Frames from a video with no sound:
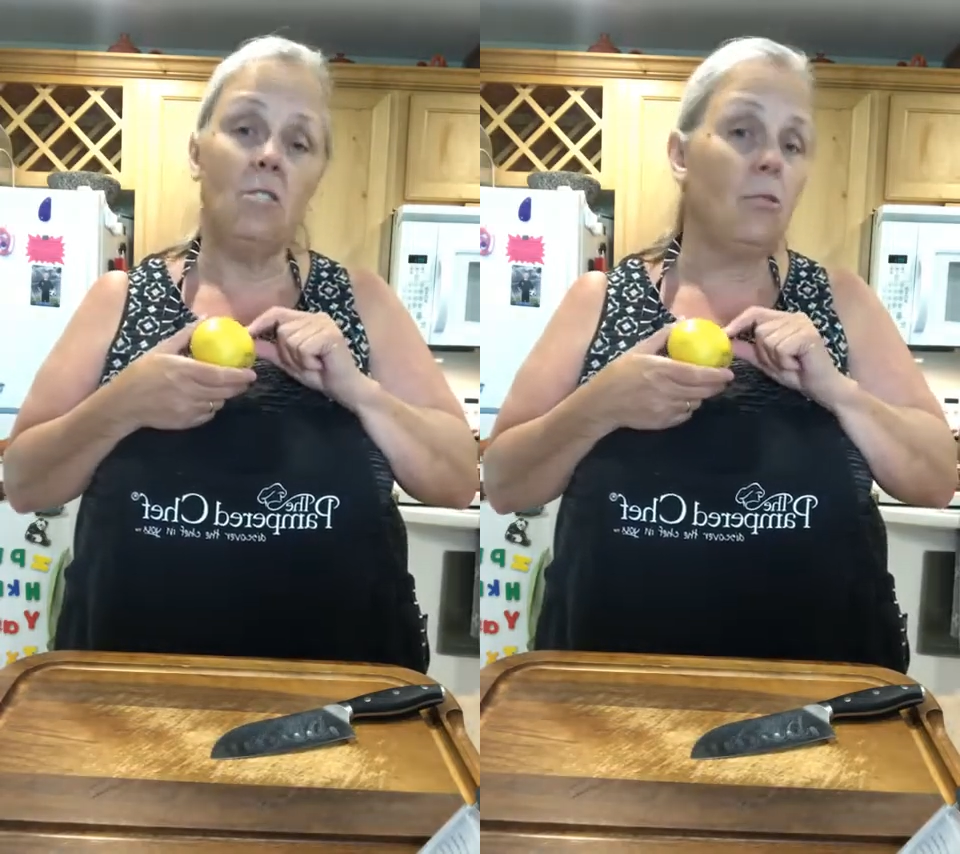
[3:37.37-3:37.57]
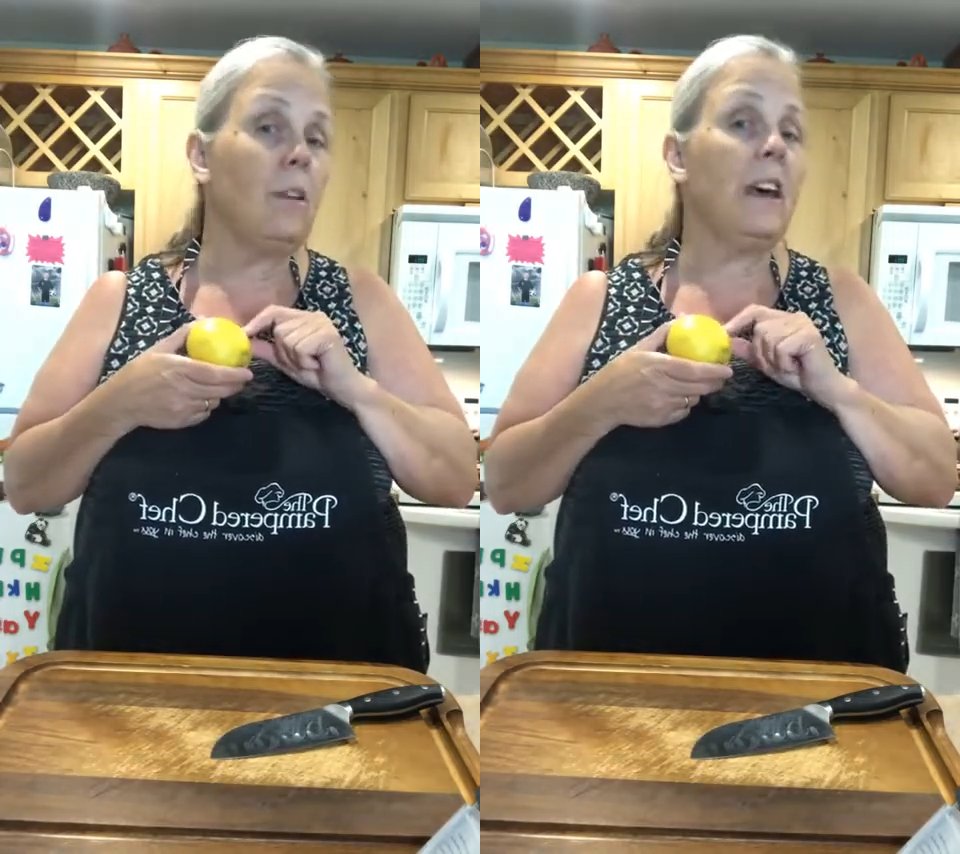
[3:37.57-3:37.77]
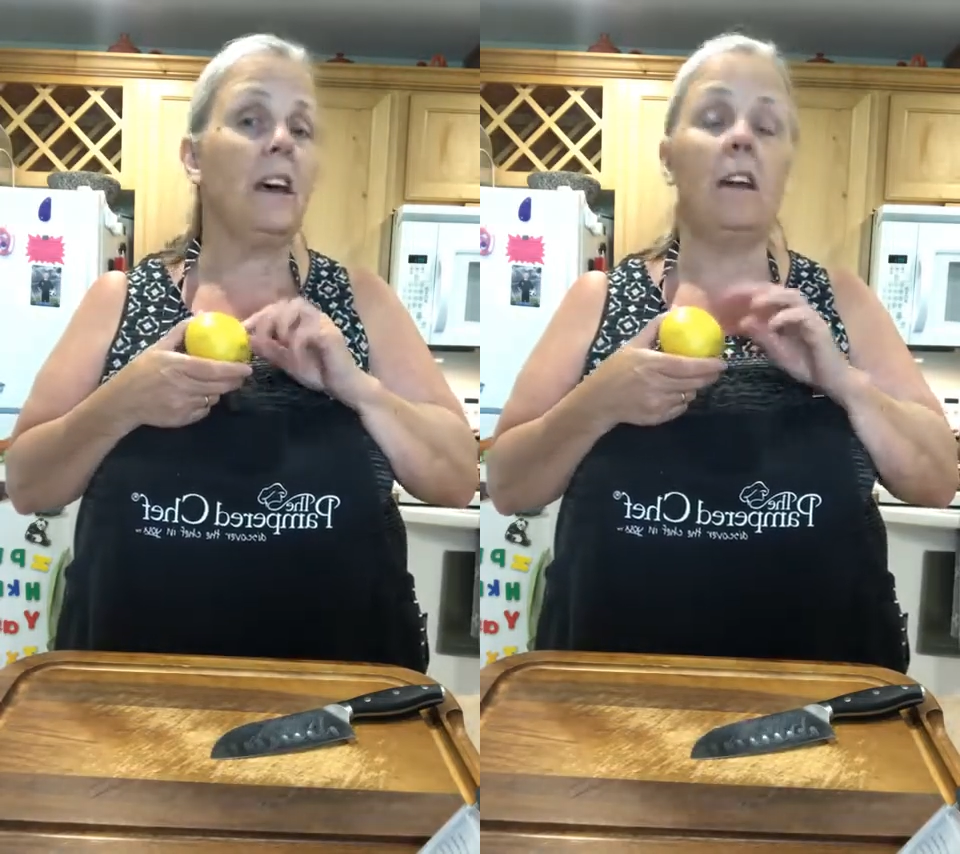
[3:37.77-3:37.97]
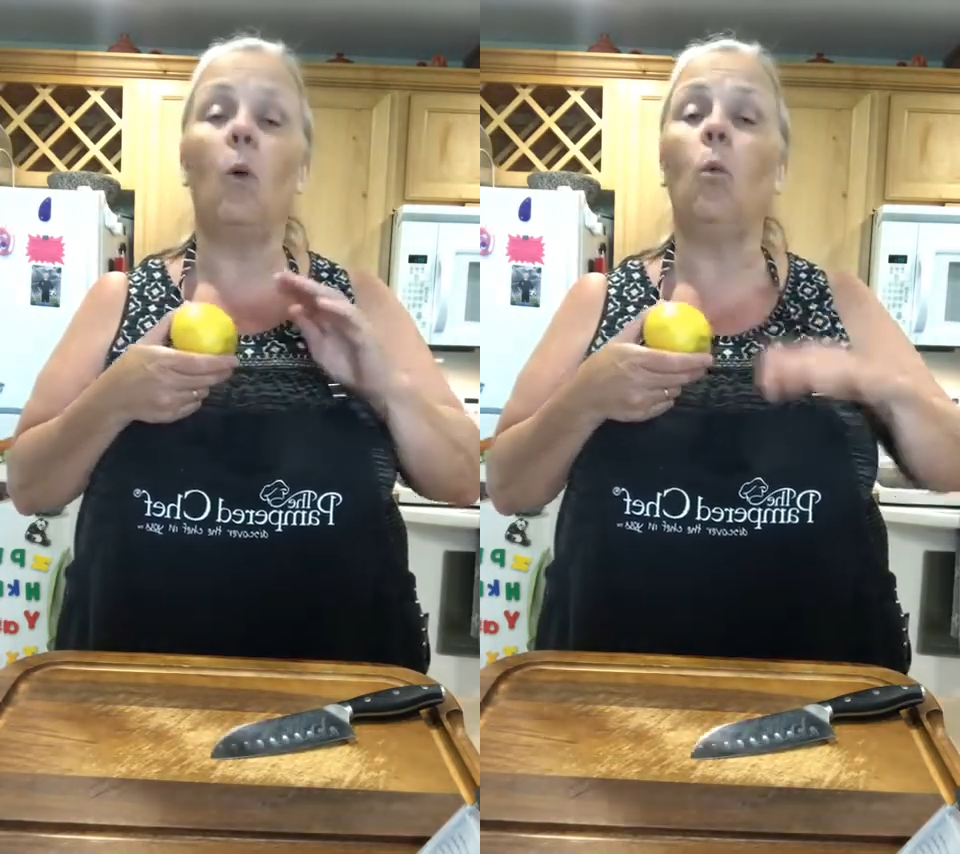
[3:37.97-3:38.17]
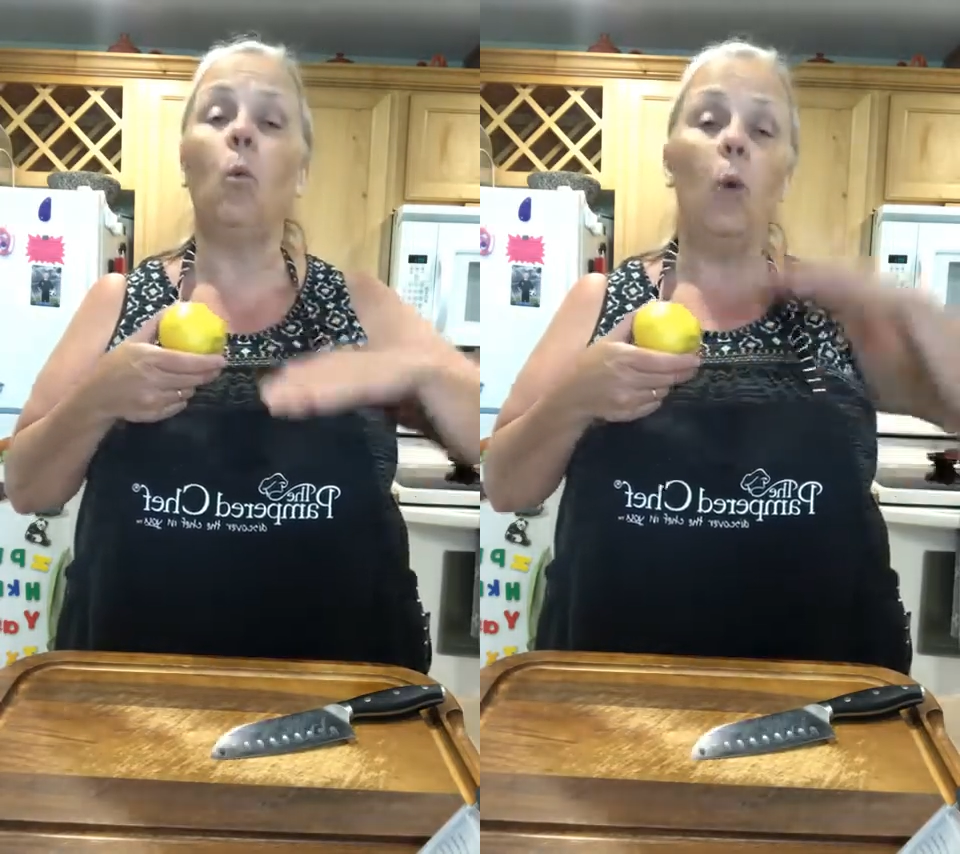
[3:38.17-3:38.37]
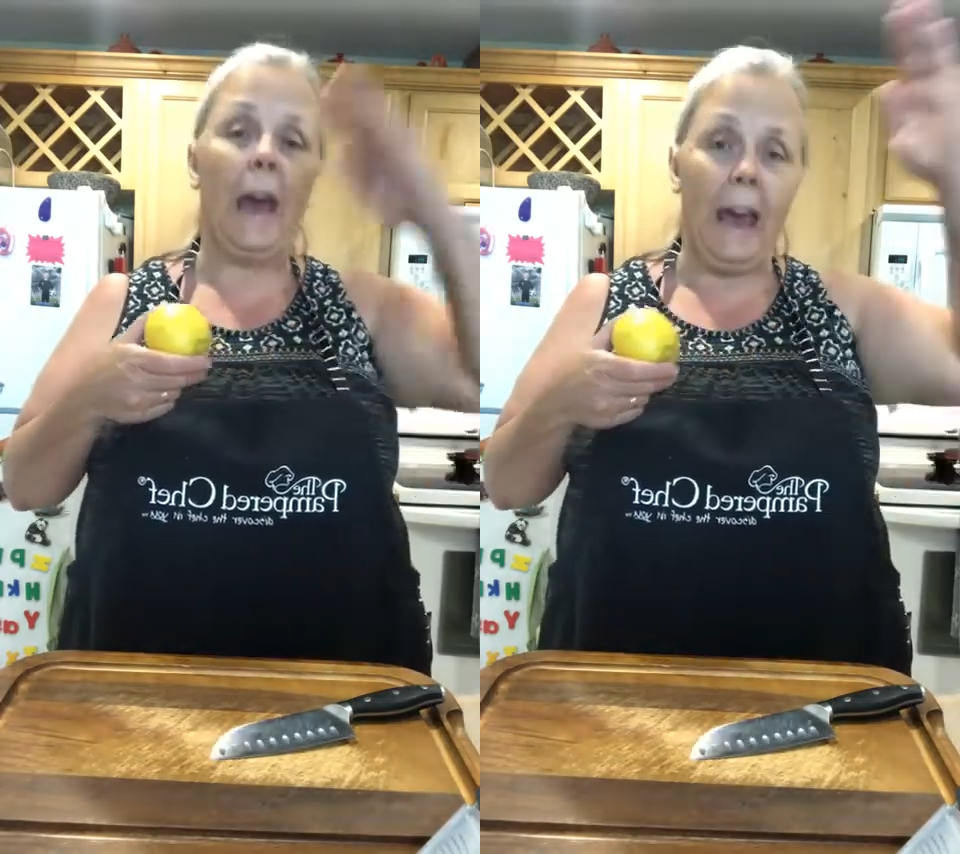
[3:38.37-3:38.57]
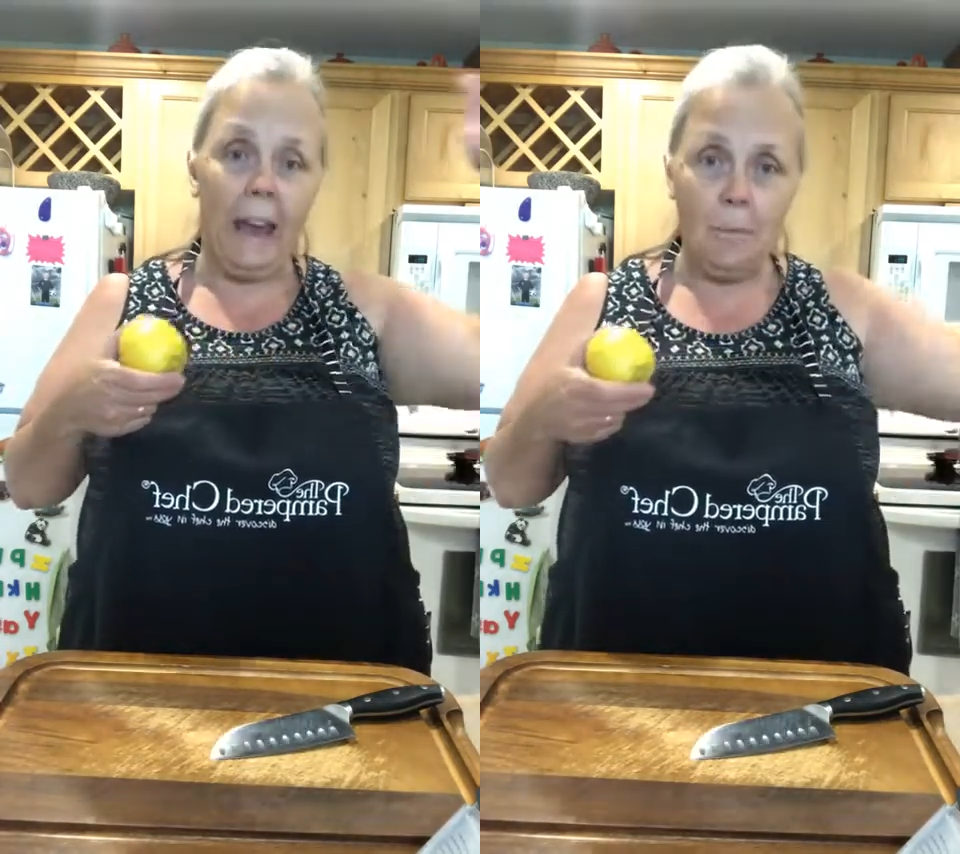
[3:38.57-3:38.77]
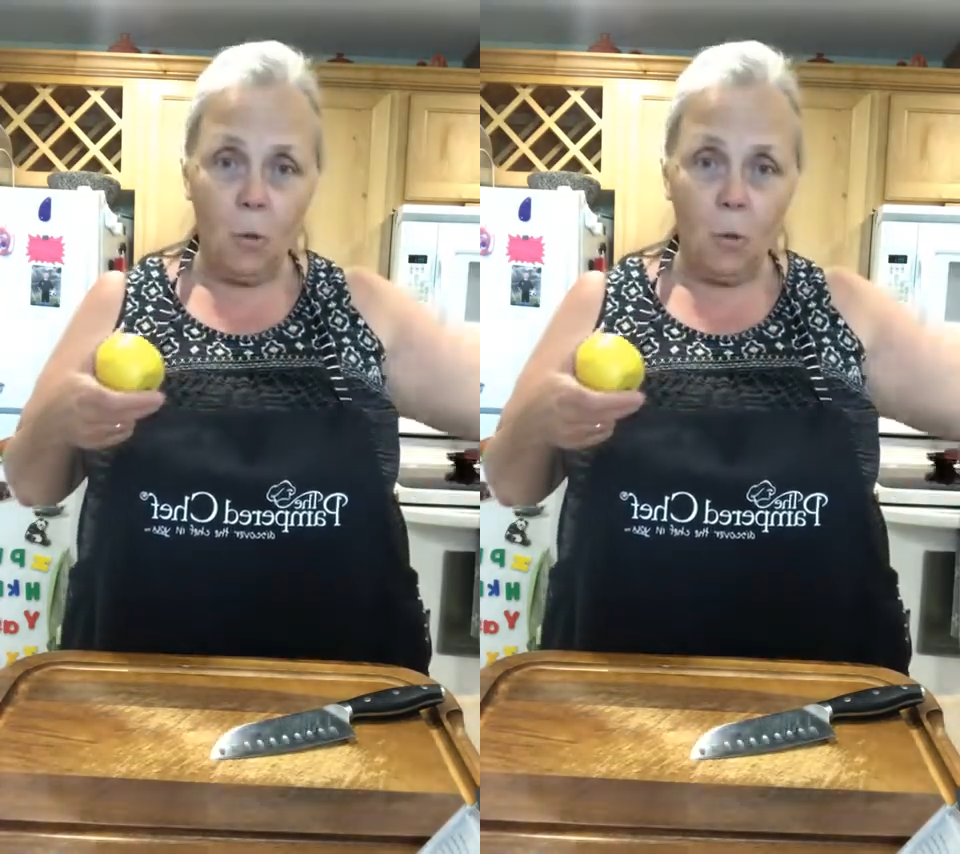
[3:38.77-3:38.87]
you get way